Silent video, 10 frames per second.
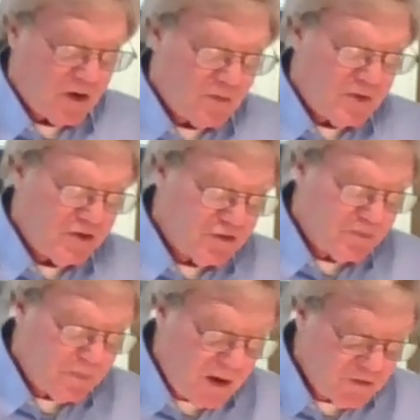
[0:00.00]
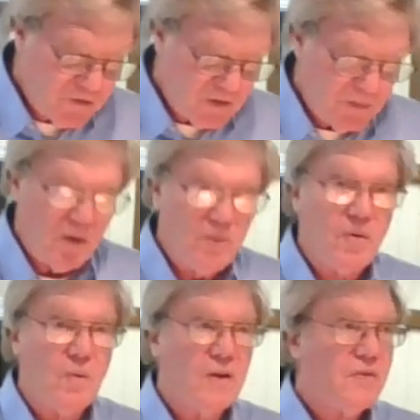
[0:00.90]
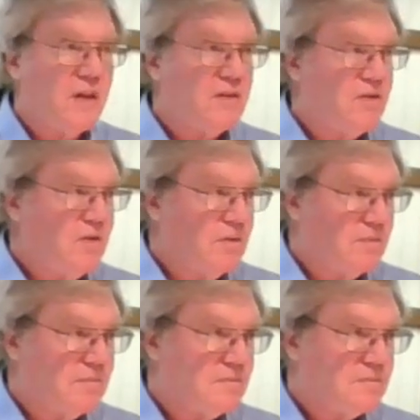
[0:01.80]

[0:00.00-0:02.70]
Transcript: are responsible for what they do.